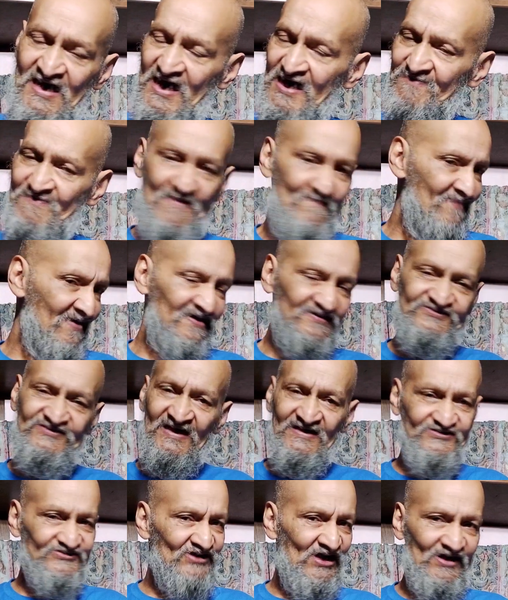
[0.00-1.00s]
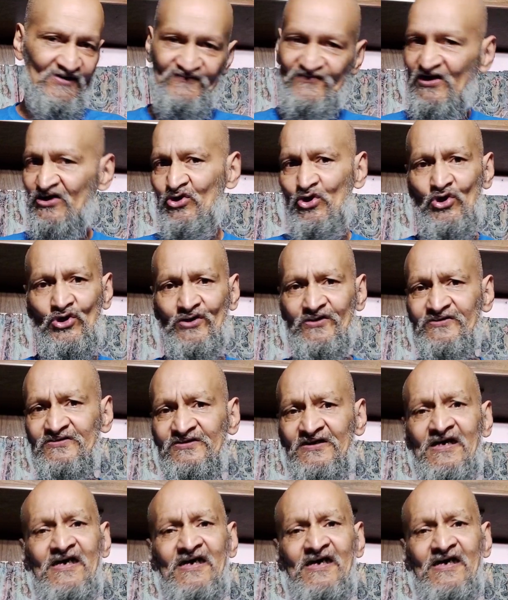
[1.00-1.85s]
Amen, because that's not of the Lord.